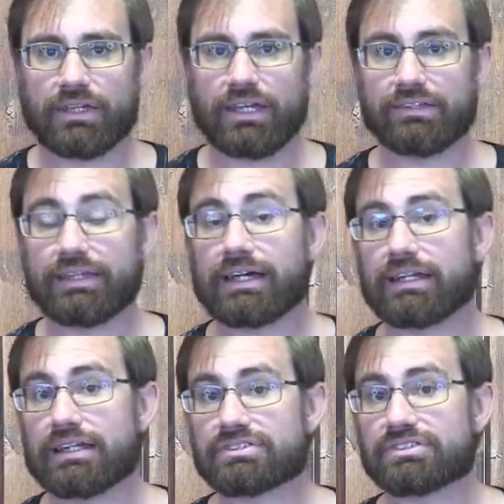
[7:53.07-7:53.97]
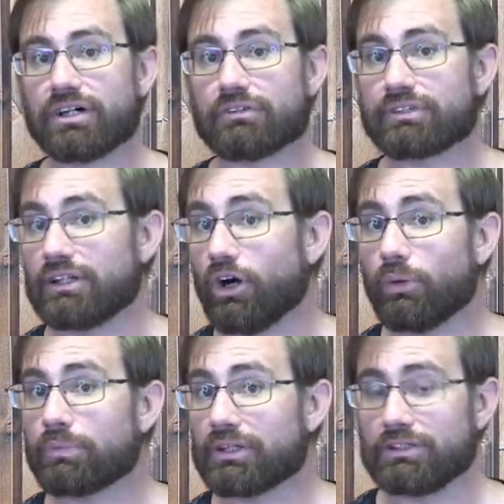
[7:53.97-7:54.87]
and that in itself can
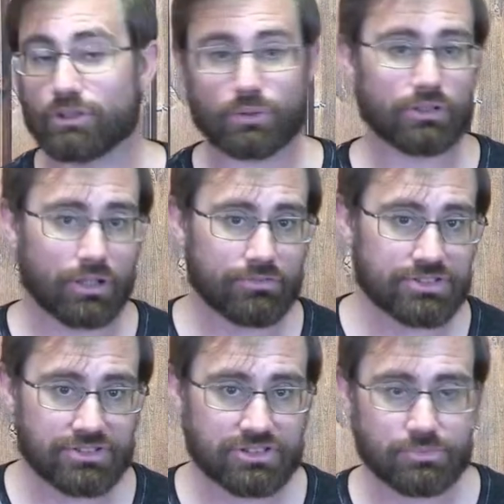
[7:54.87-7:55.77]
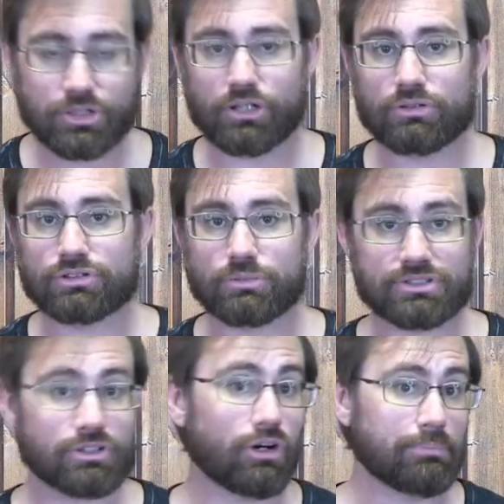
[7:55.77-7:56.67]
help your nervous system go into
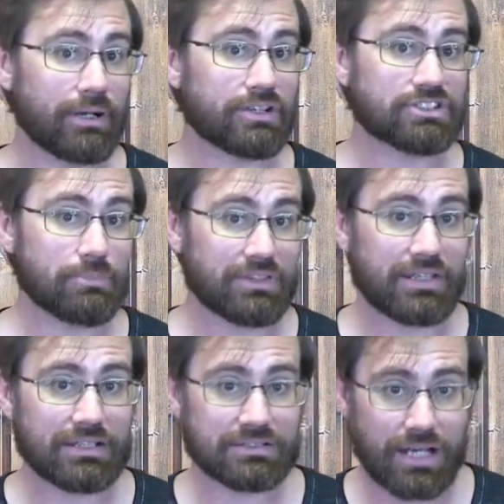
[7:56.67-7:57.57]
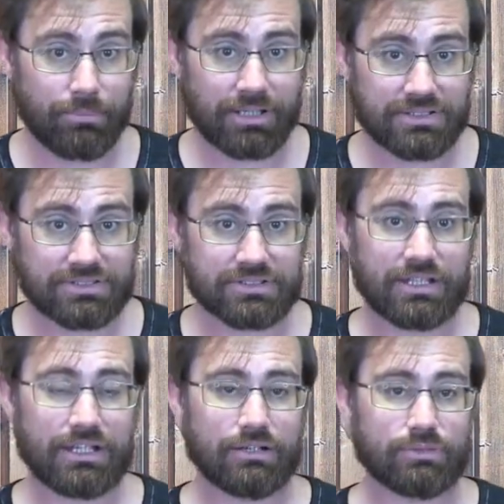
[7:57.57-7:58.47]
what's called parasympathetic dominance,
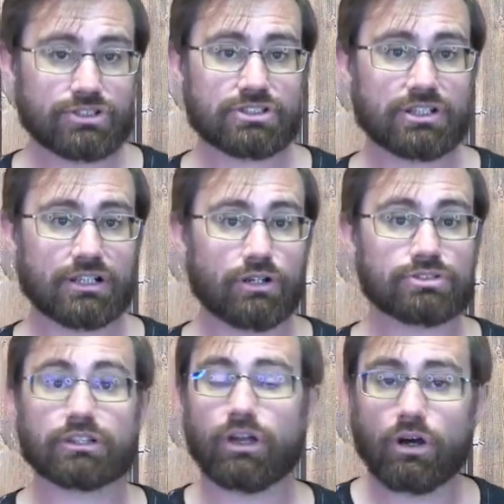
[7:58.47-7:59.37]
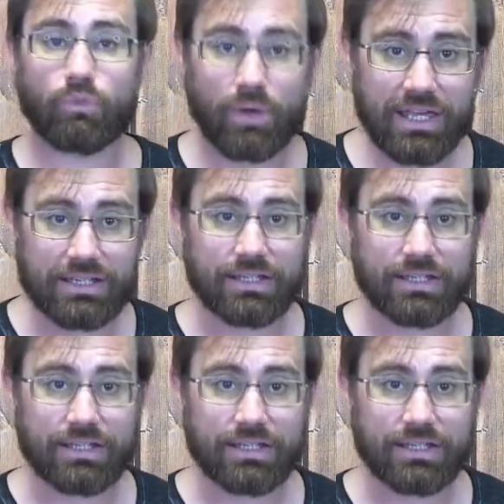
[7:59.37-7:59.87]
which goes a long way